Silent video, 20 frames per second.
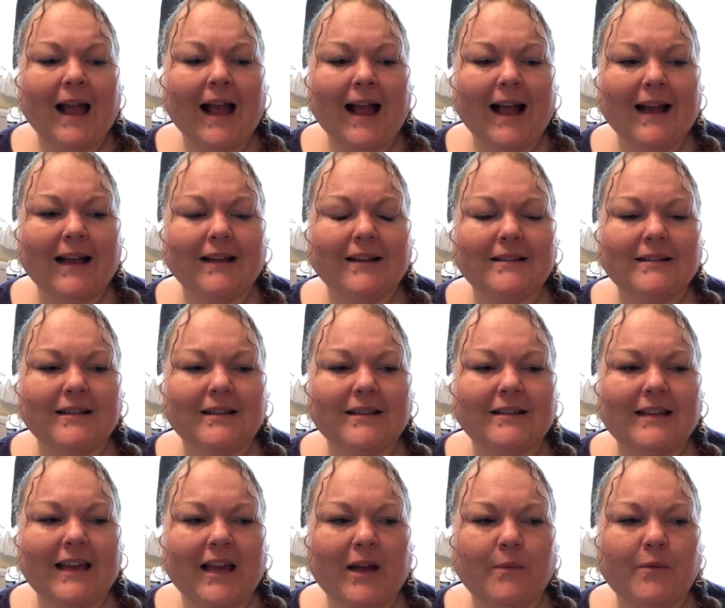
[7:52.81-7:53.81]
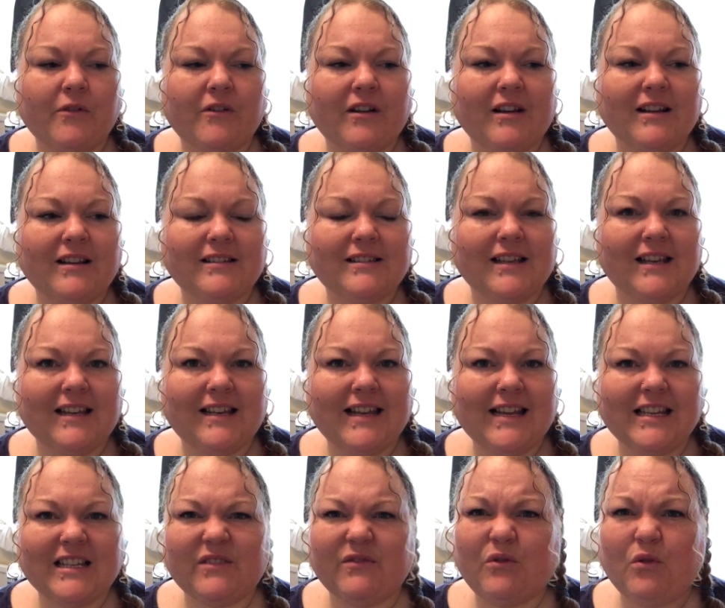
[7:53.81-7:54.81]
and there's at
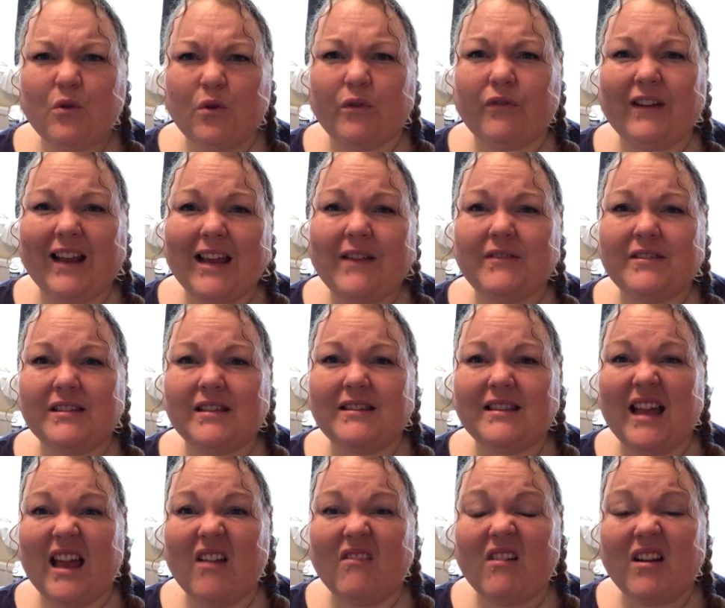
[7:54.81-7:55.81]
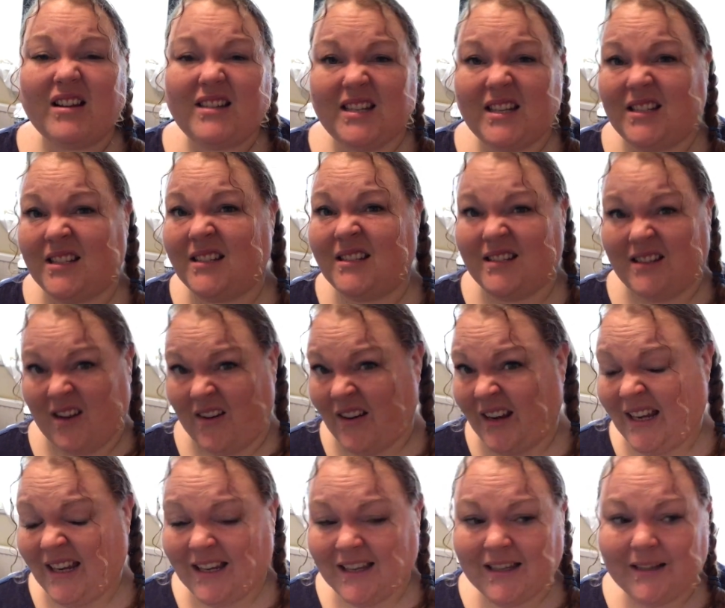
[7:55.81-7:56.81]
least 4 flavours in there I didn't
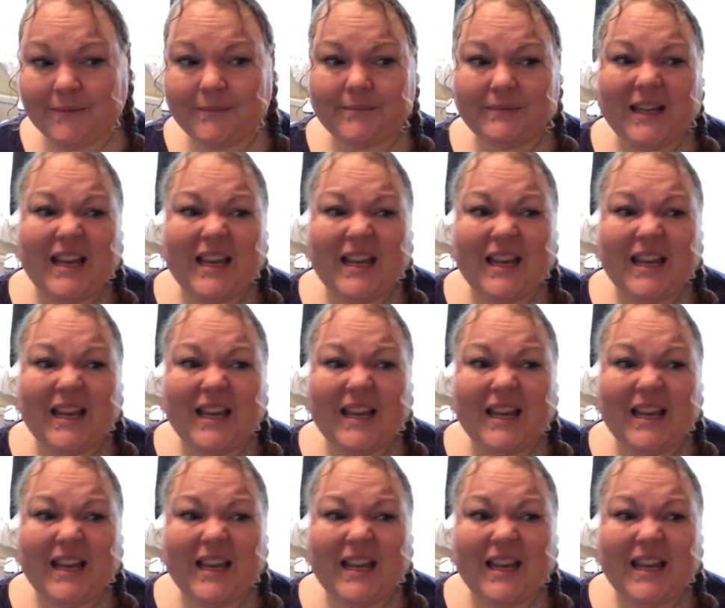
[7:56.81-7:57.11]
like.